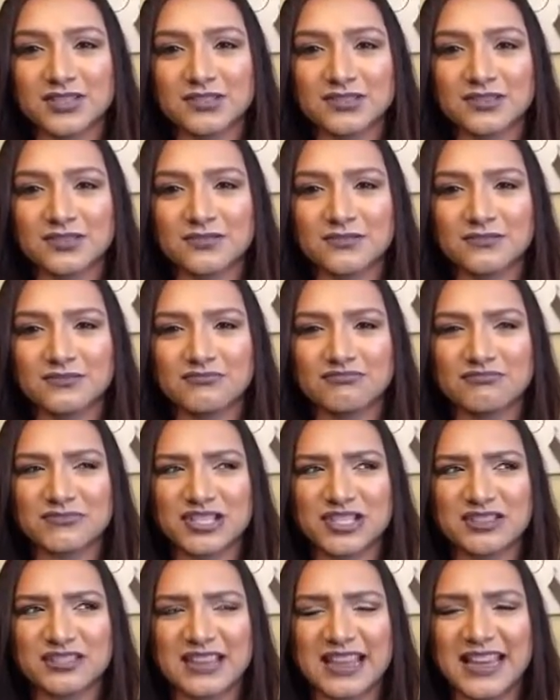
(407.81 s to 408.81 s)
to
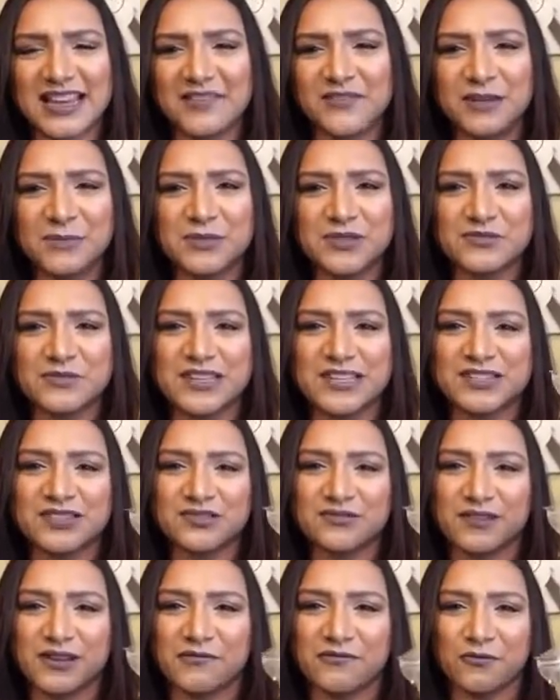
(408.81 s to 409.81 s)
anywhere between
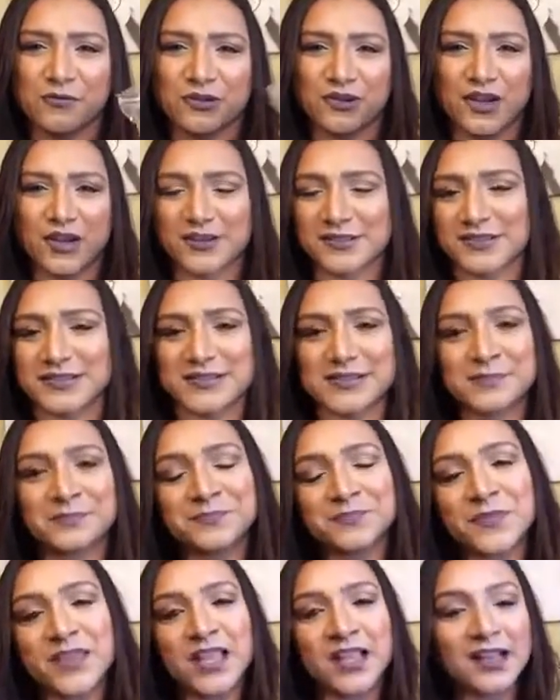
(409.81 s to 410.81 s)
$2 and $4.
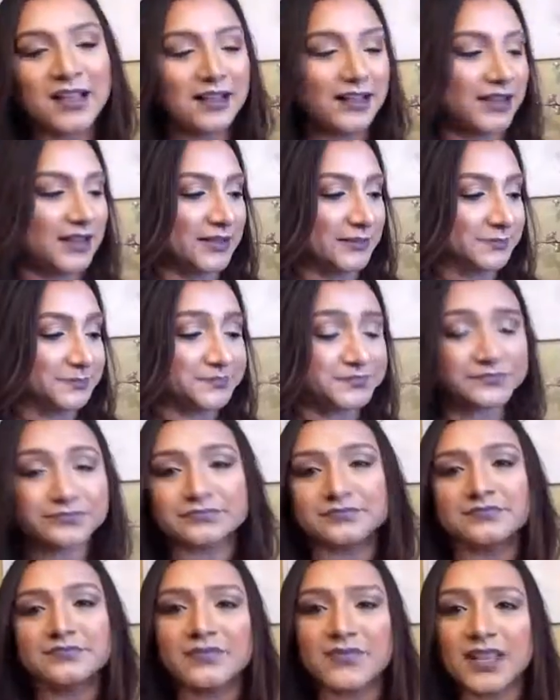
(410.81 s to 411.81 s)

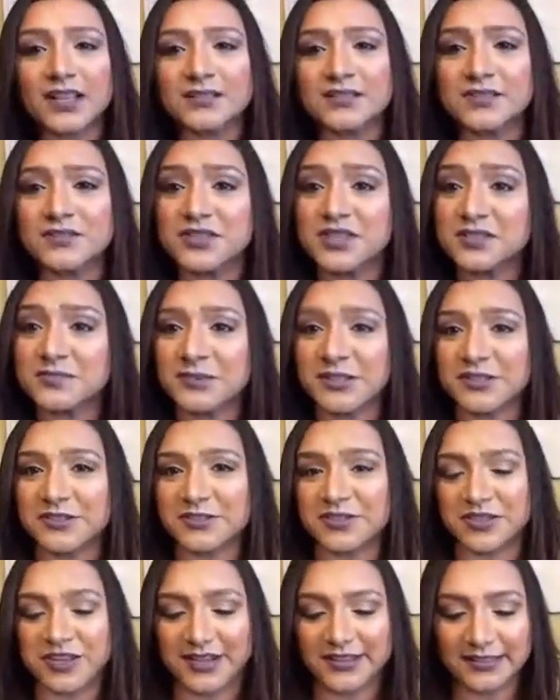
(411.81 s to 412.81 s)
So just wanted to
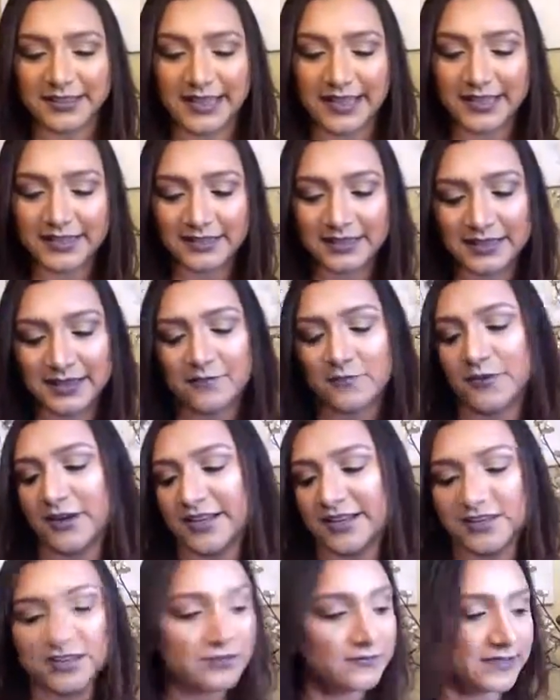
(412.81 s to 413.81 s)
share that. And what
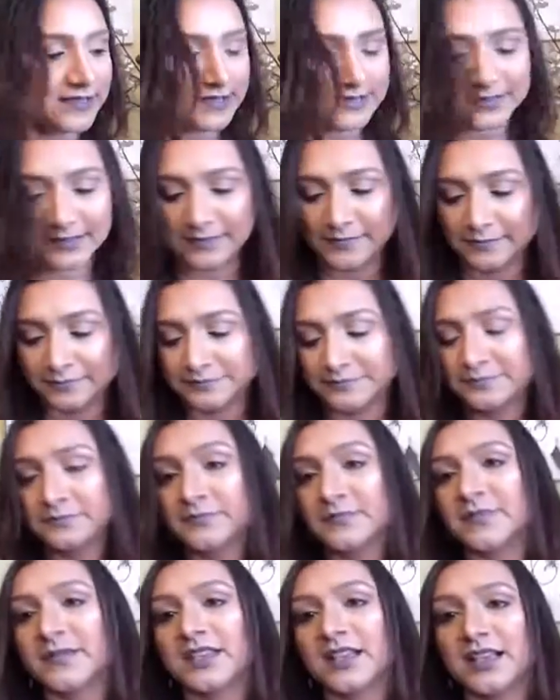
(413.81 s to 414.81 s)
I do is,
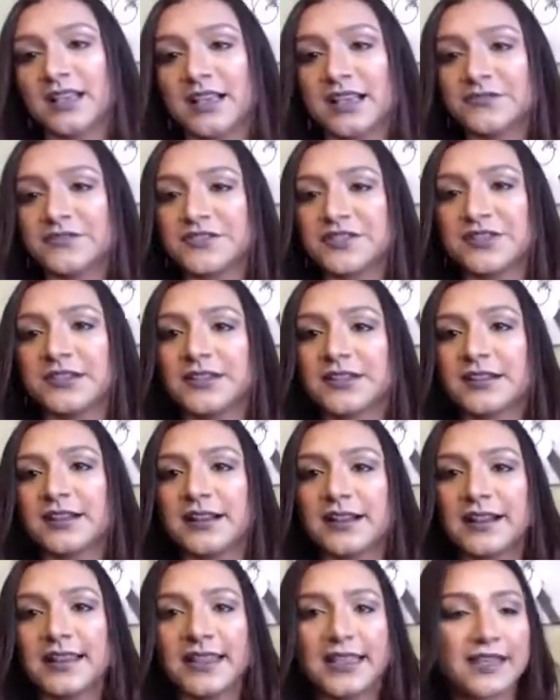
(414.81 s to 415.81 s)
after
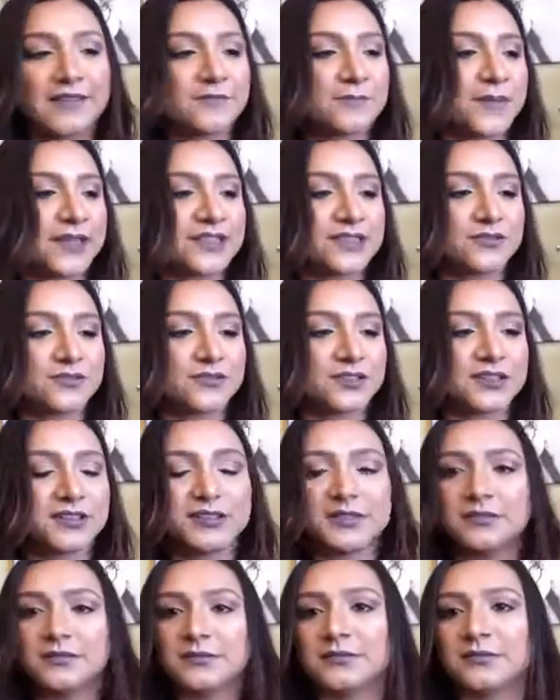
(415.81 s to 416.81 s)
I have my
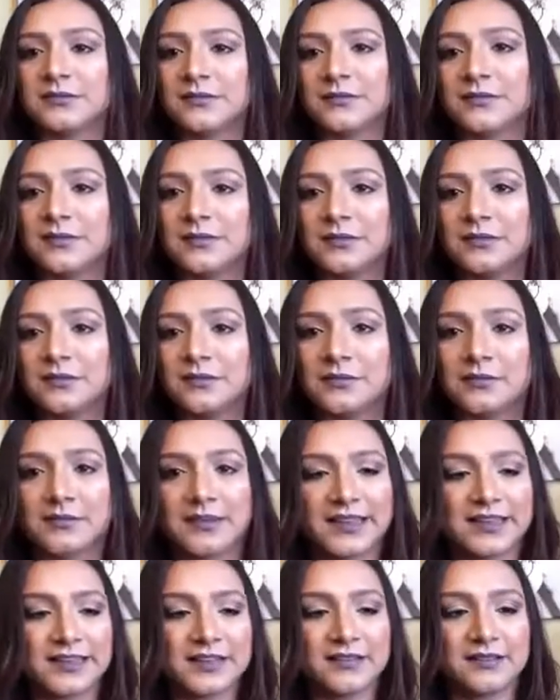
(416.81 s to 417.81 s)
toner
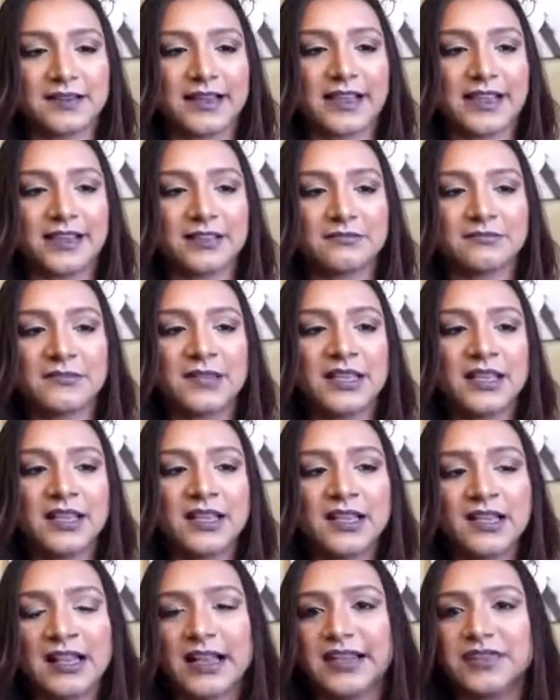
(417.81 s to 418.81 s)
right here,
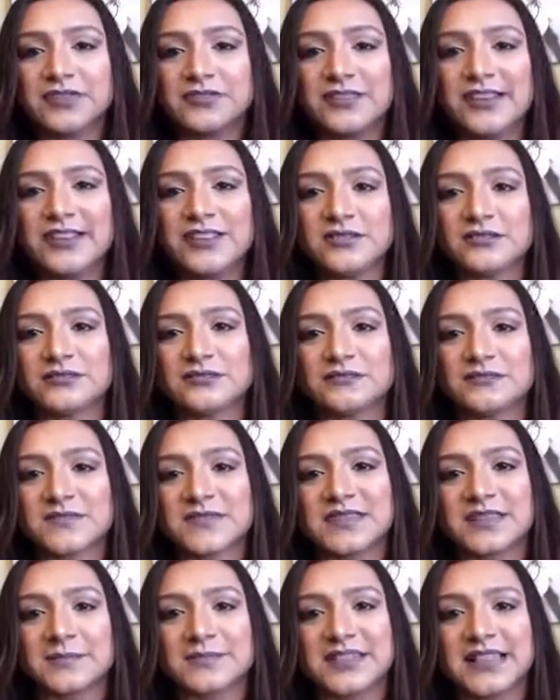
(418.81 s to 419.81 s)
I try to
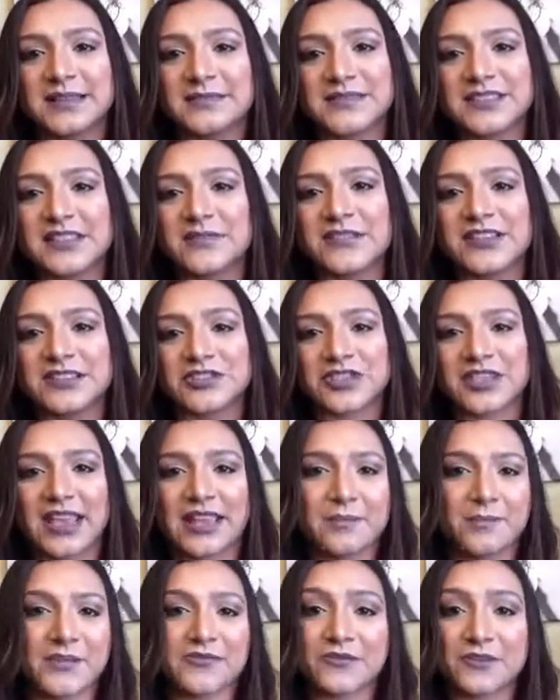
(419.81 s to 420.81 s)
sometimes give it a
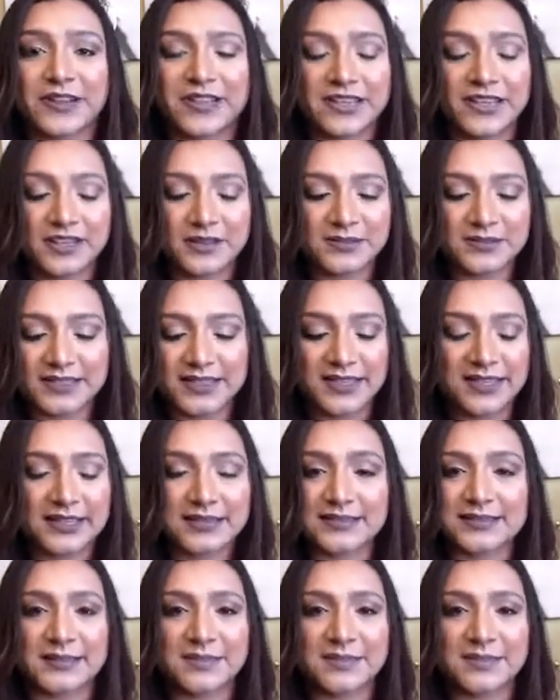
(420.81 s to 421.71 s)
shake before I use it, and